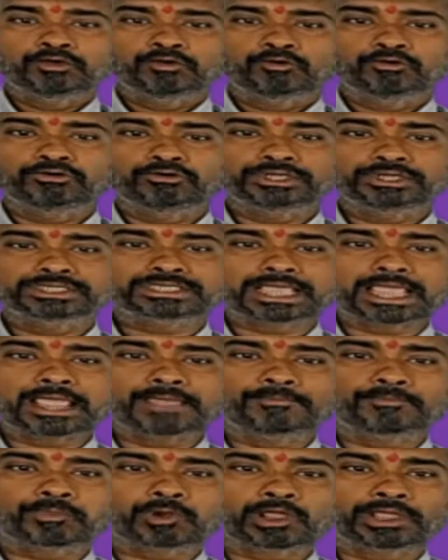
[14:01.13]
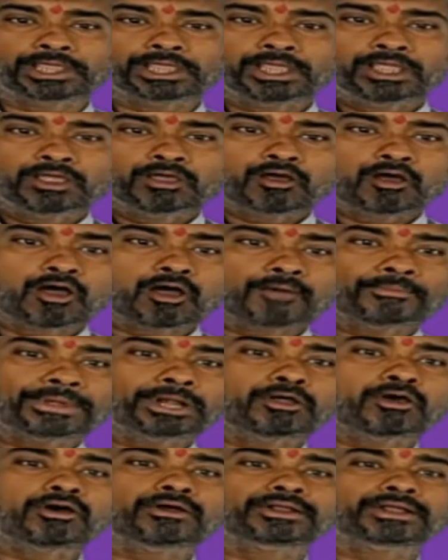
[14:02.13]
who is employee of
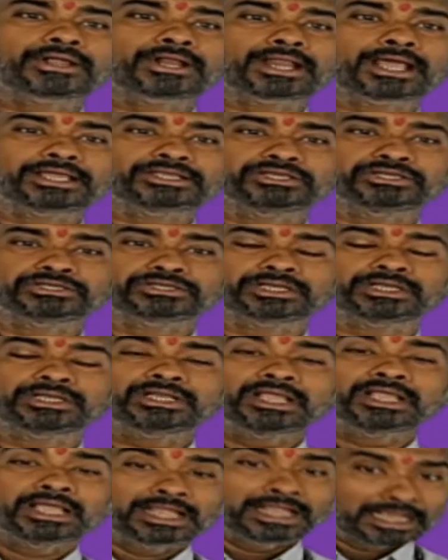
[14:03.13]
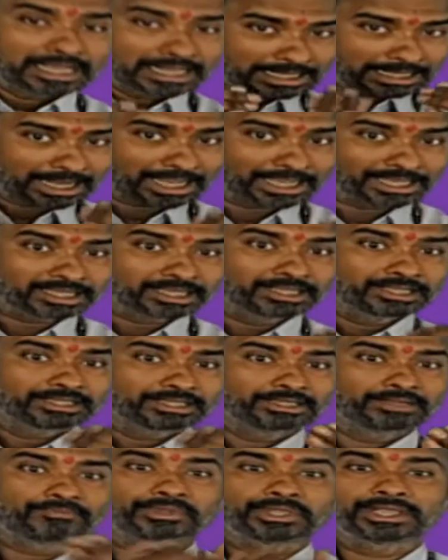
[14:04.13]
an organization like
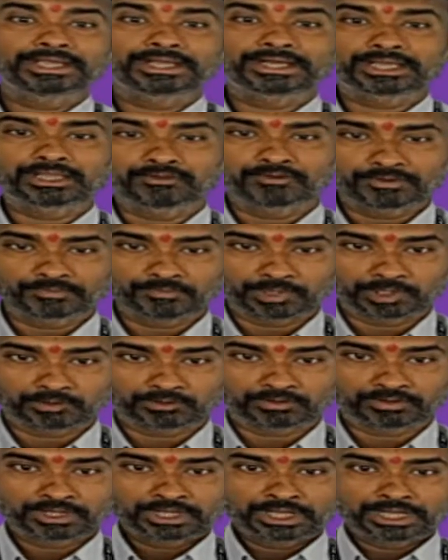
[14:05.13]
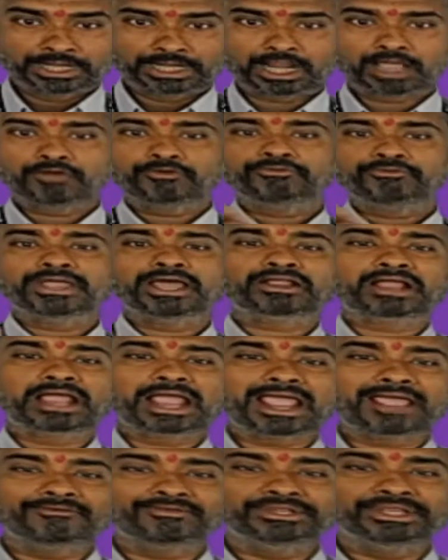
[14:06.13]
the figure given below. Now we are
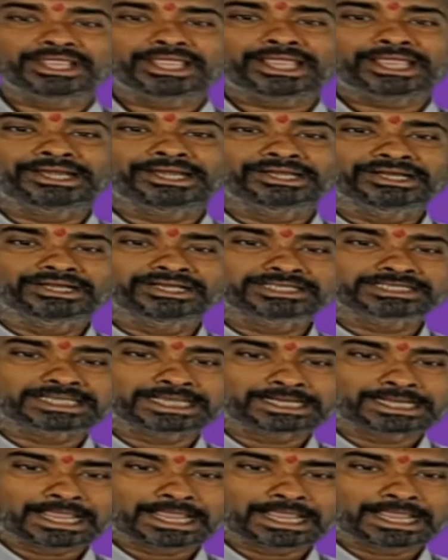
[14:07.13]
having the entity set